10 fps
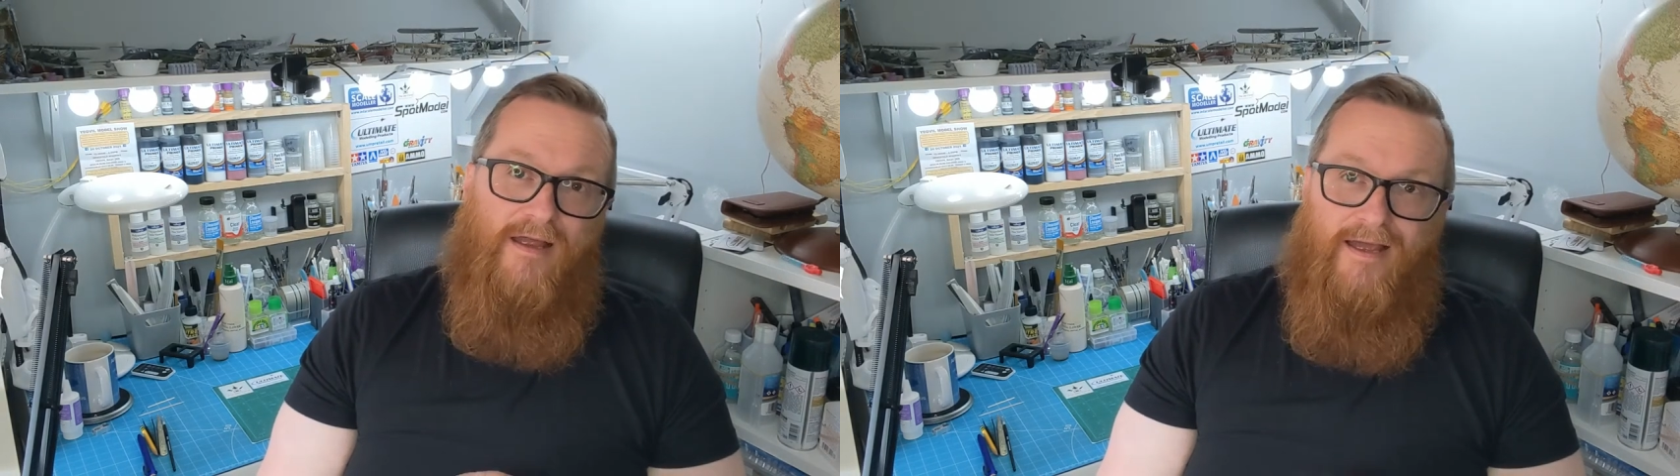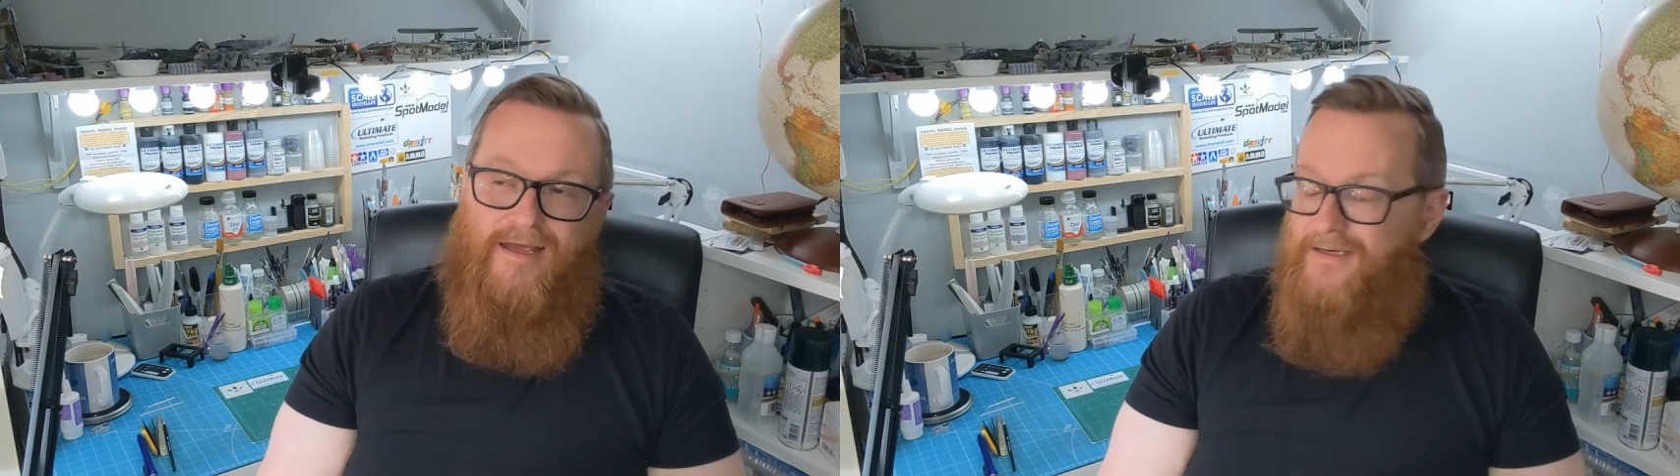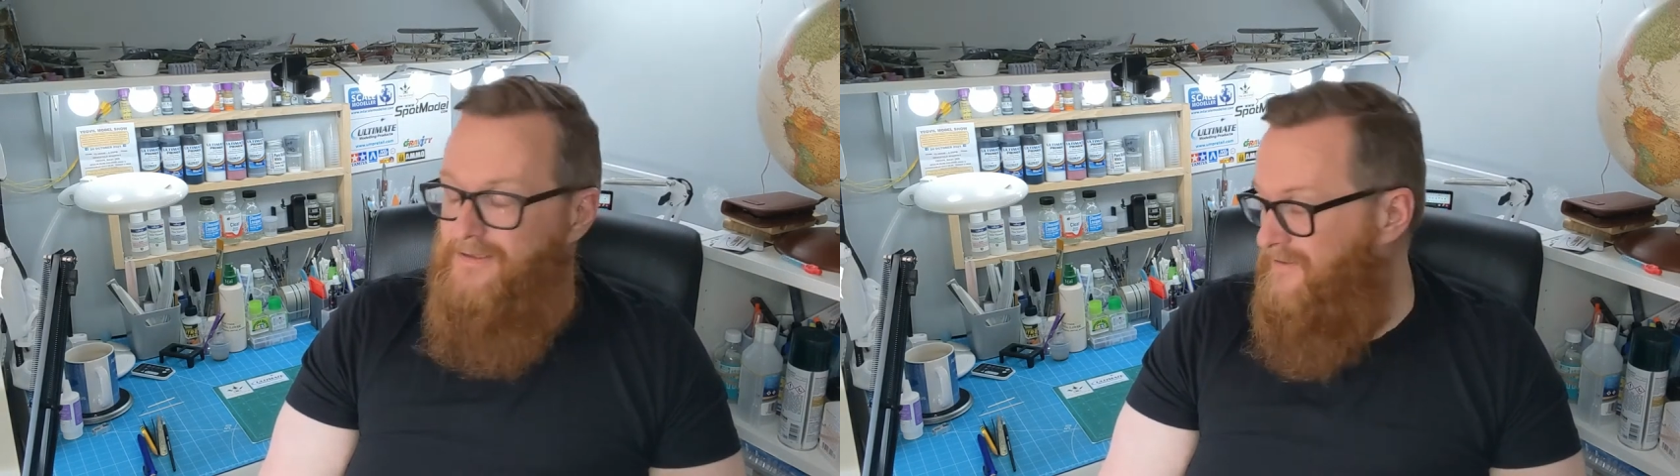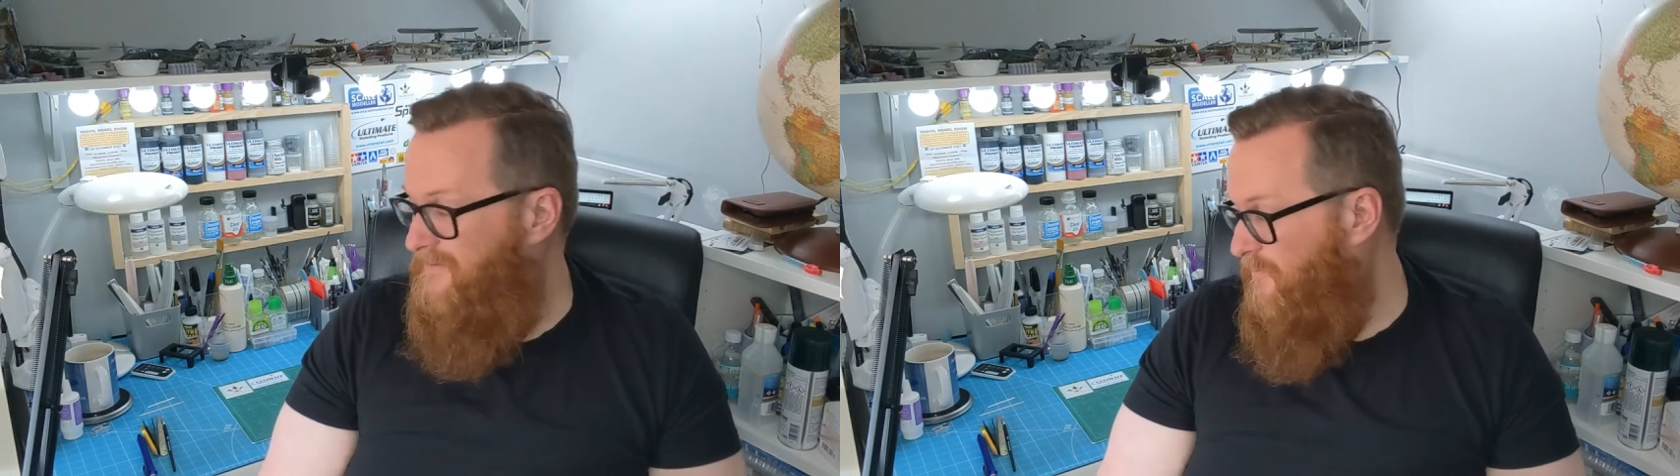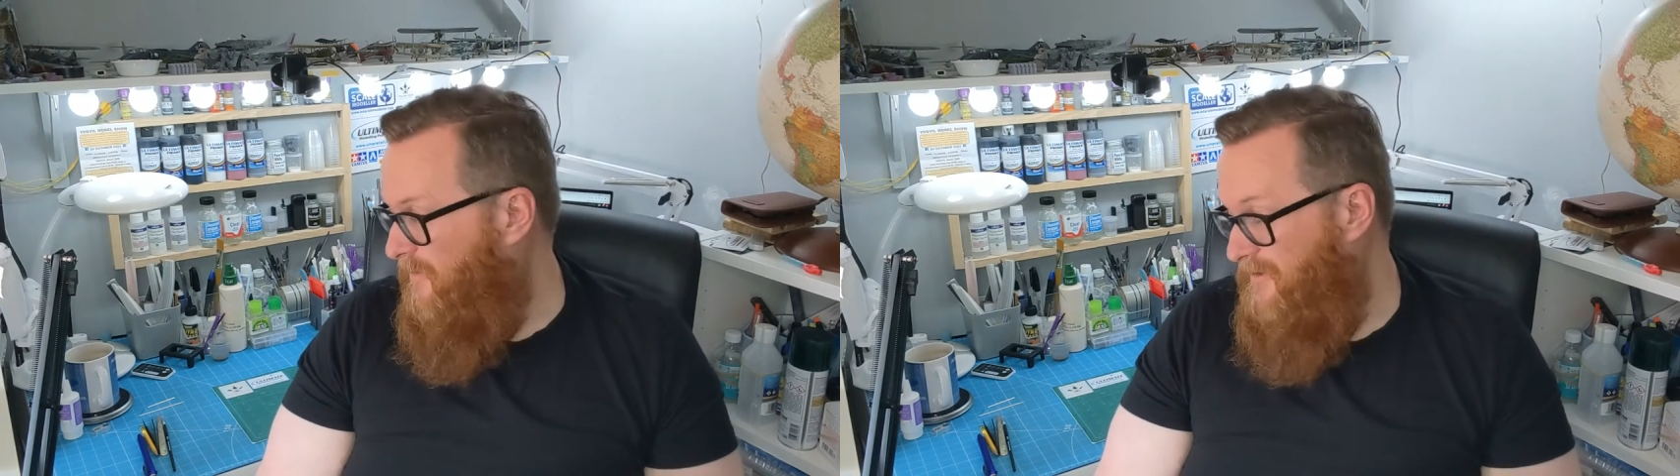and
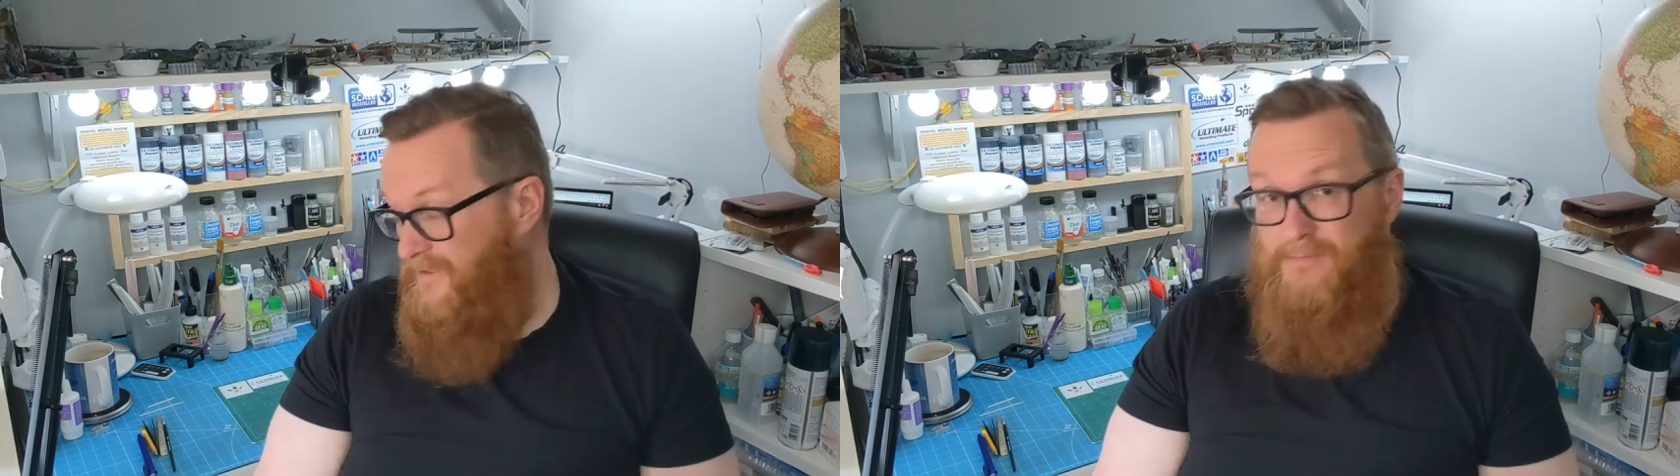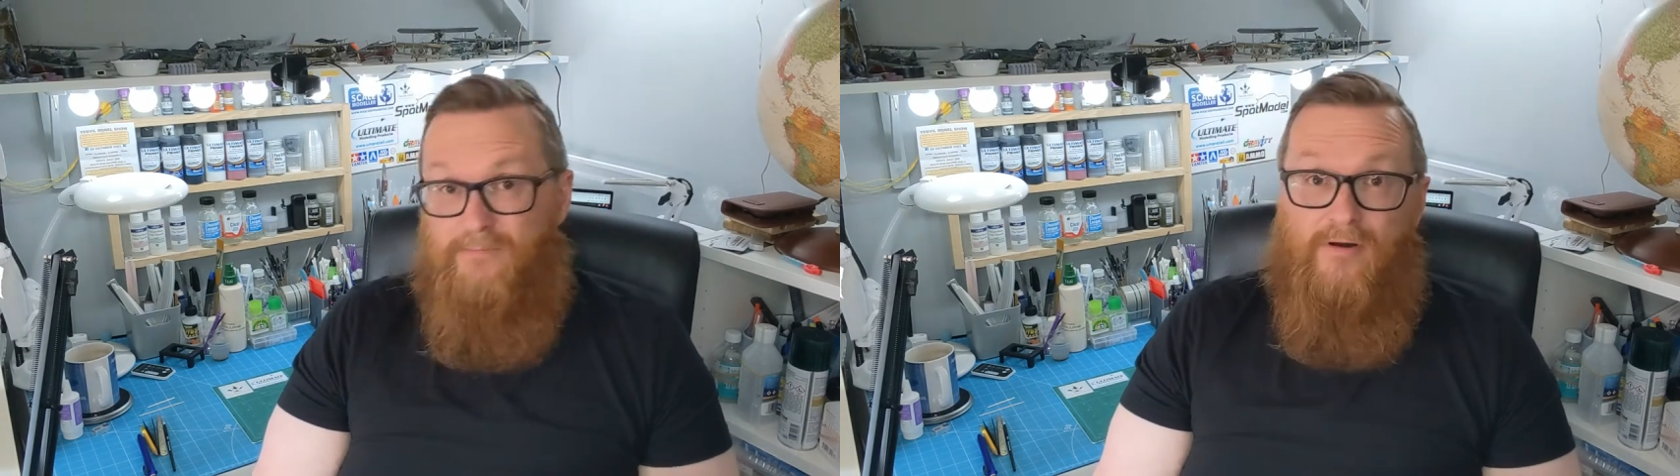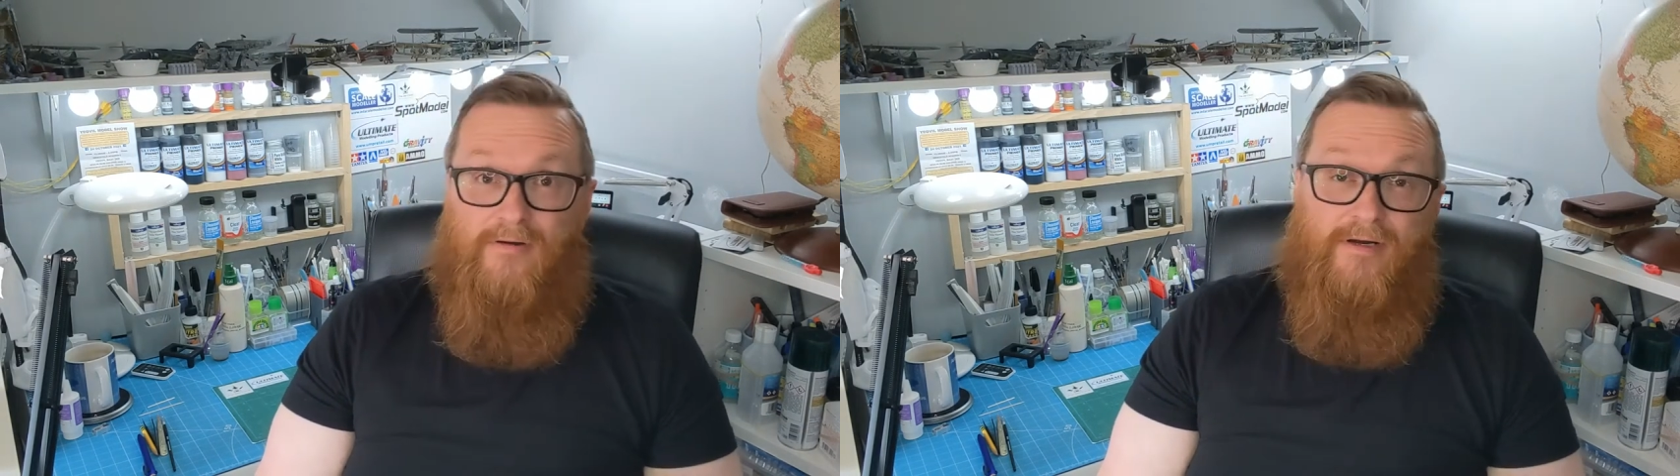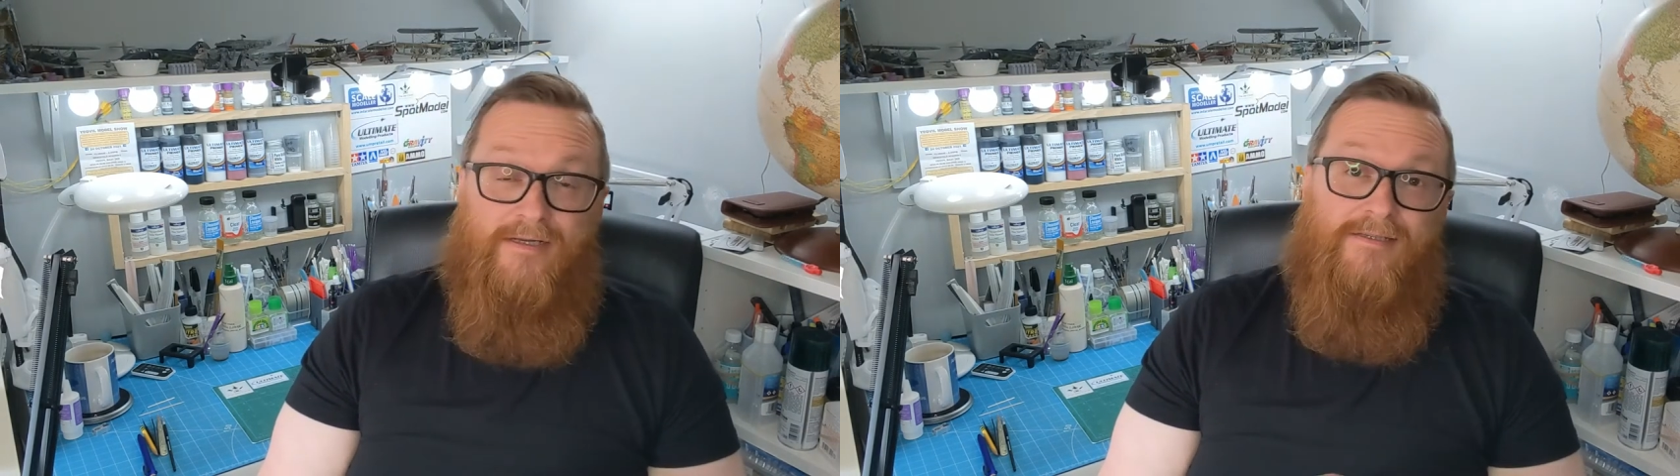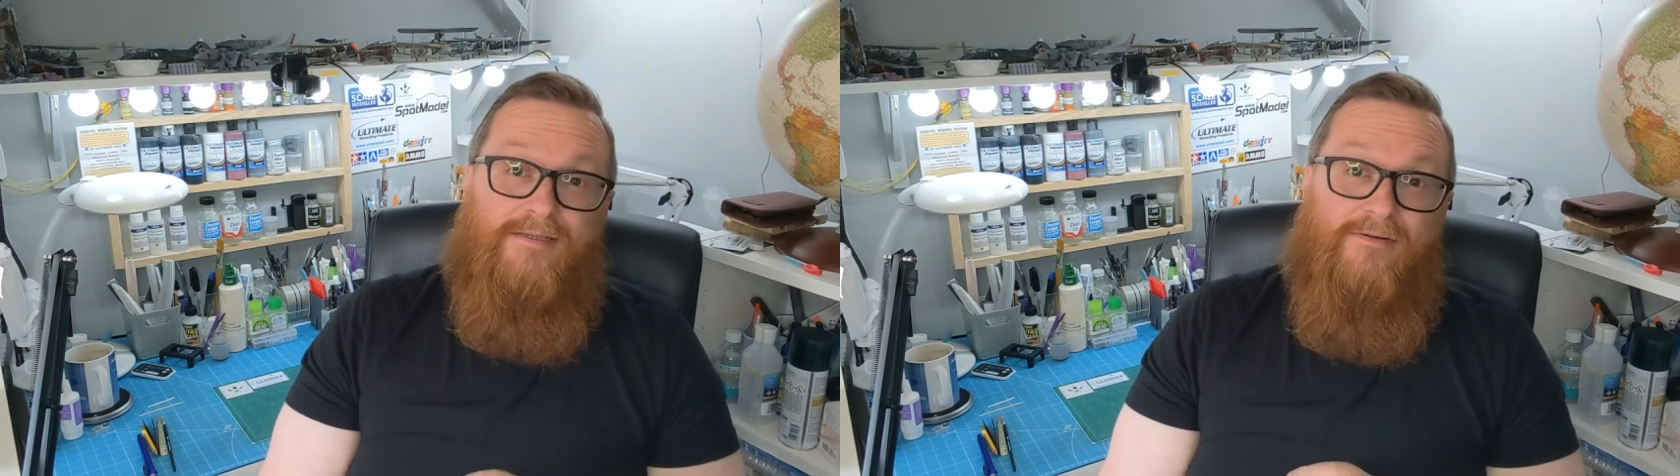work is in
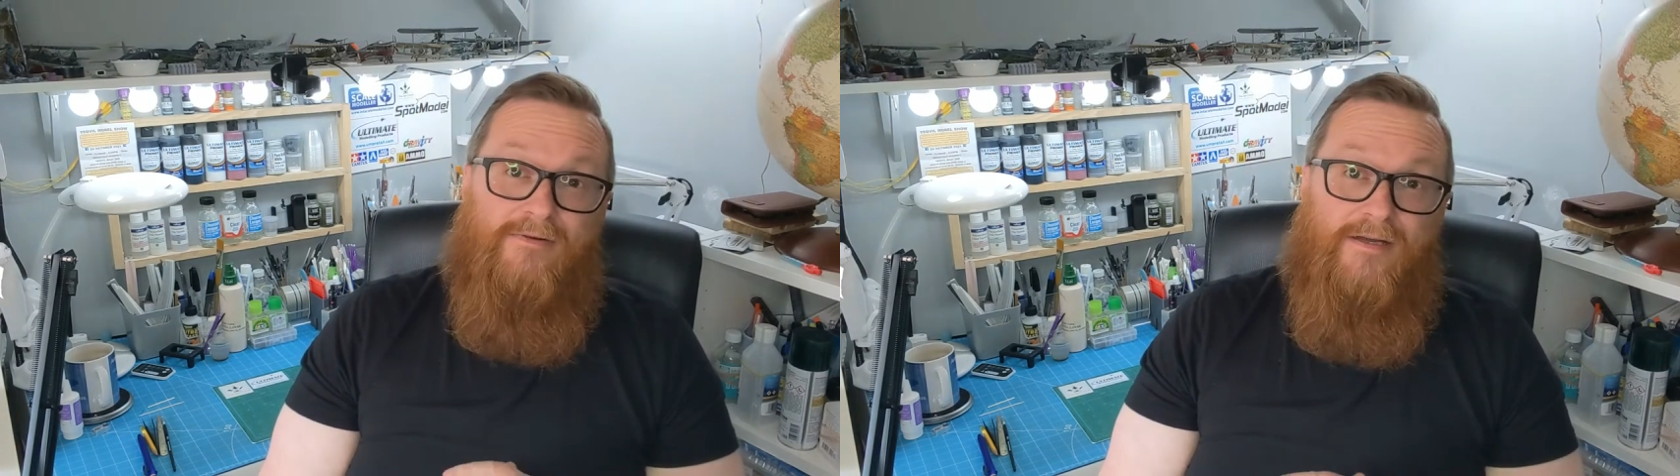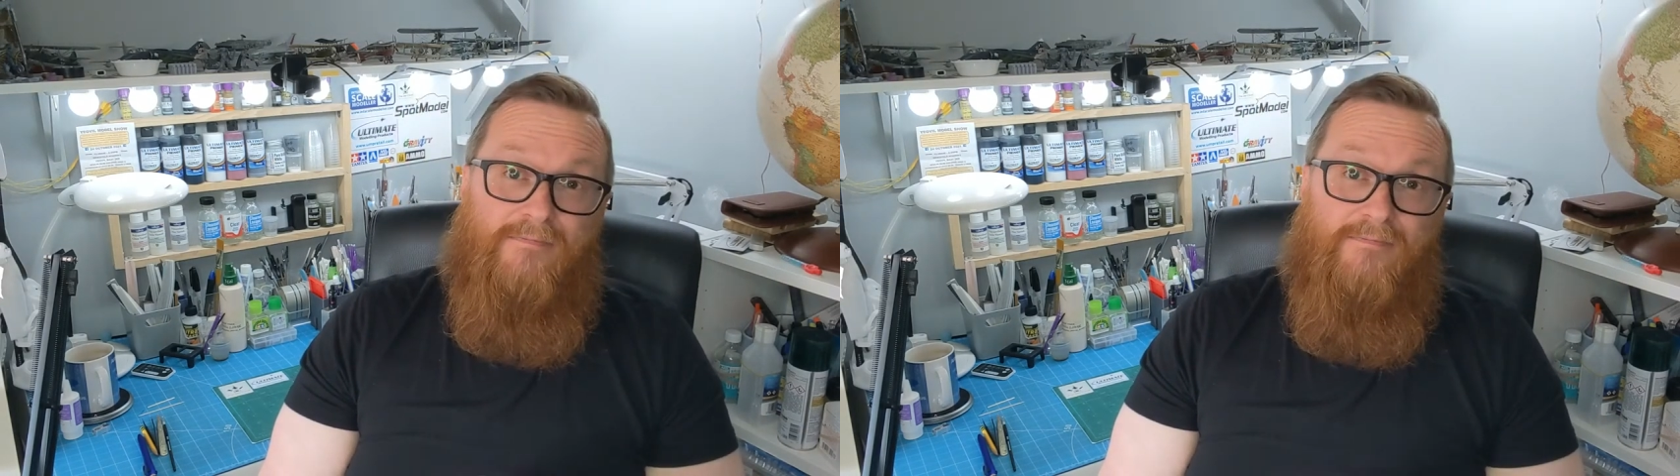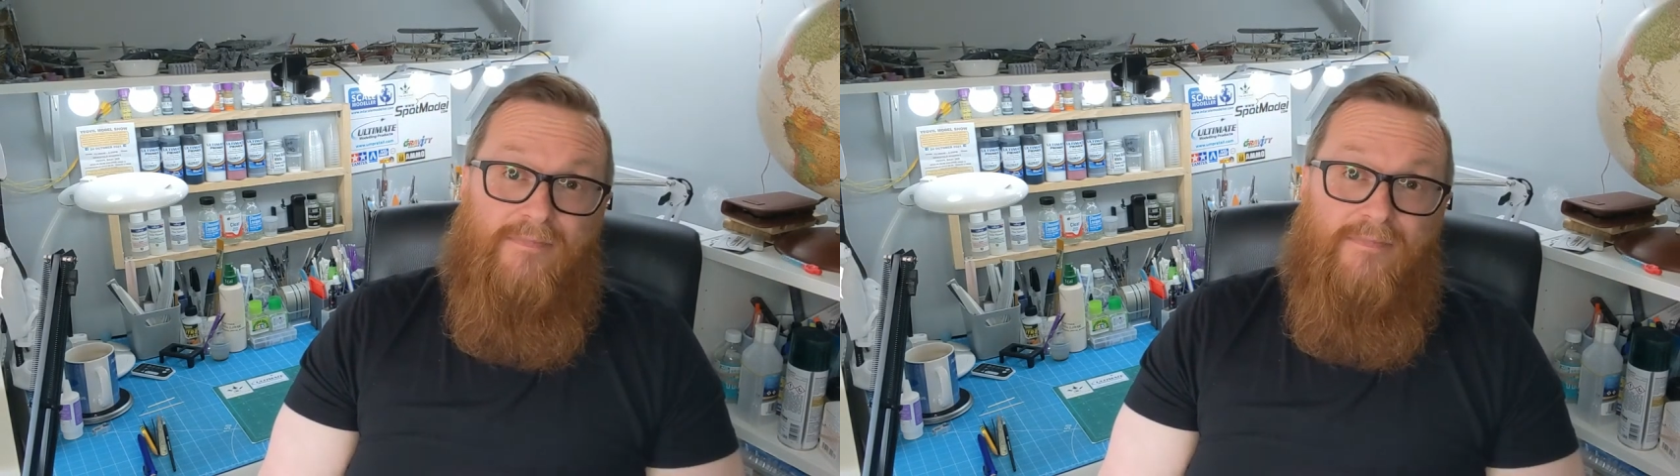progress to uh,